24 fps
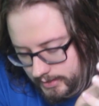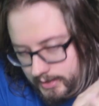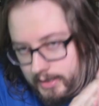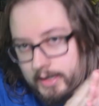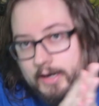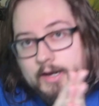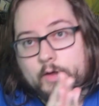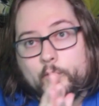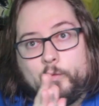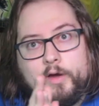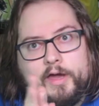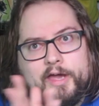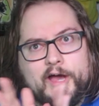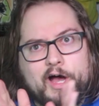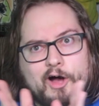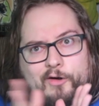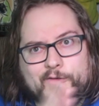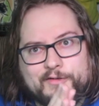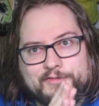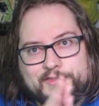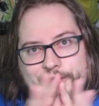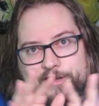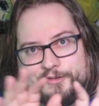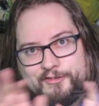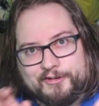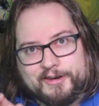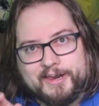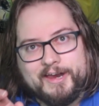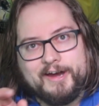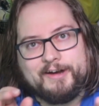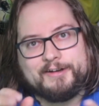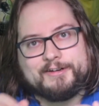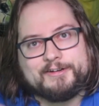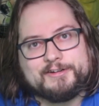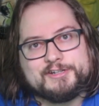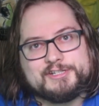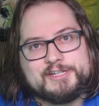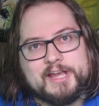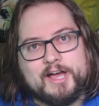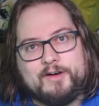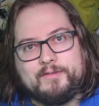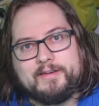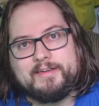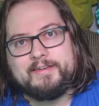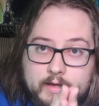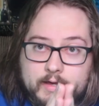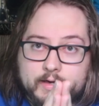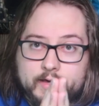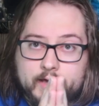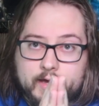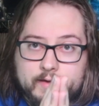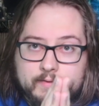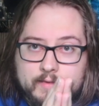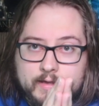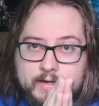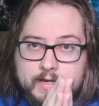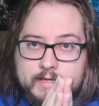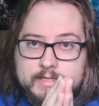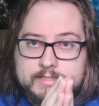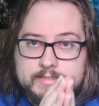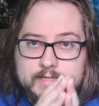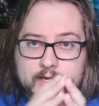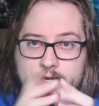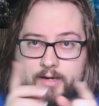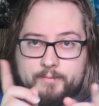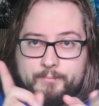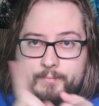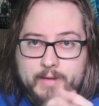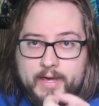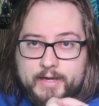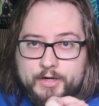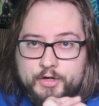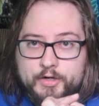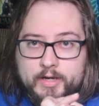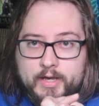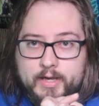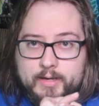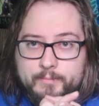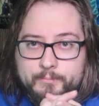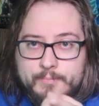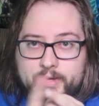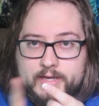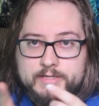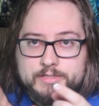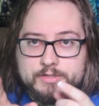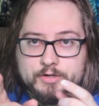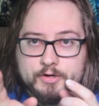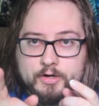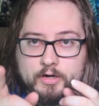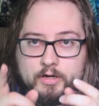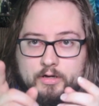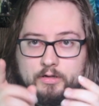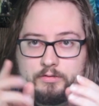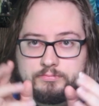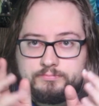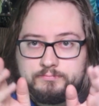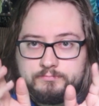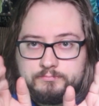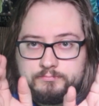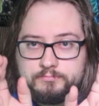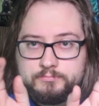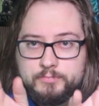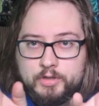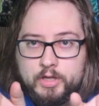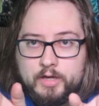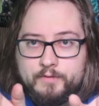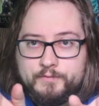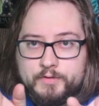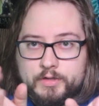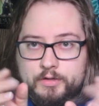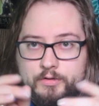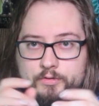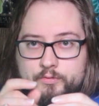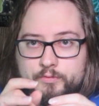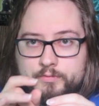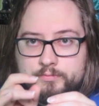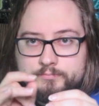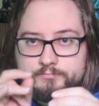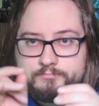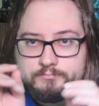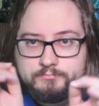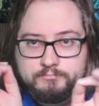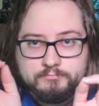Anyway, I'll let the other characters, shall we? Again, like I said, Megu-nee, best girl, love you,